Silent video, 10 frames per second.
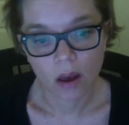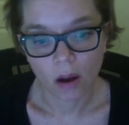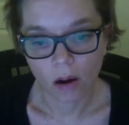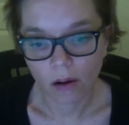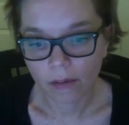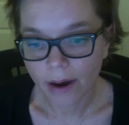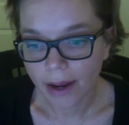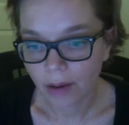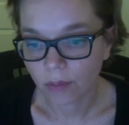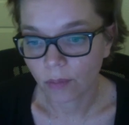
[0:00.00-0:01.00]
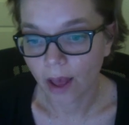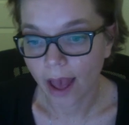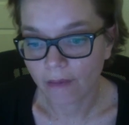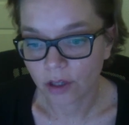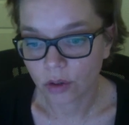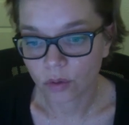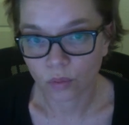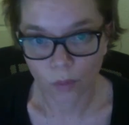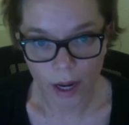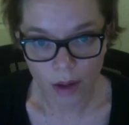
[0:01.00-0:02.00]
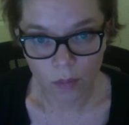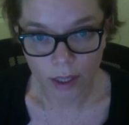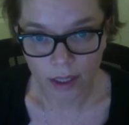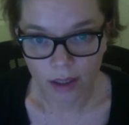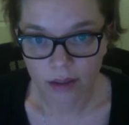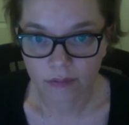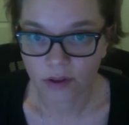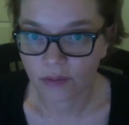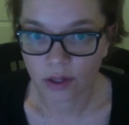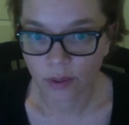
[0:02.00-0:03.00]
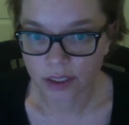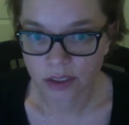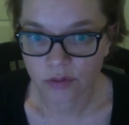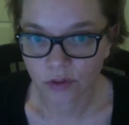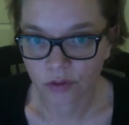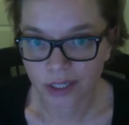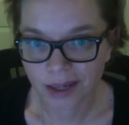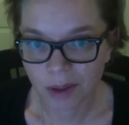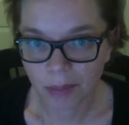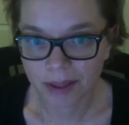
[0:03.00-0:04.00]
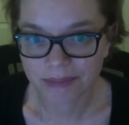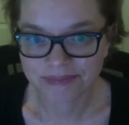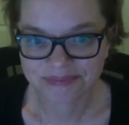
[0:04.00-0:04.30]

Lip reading: All right, well, have a great weekend. If you have any questions, feel free to email me.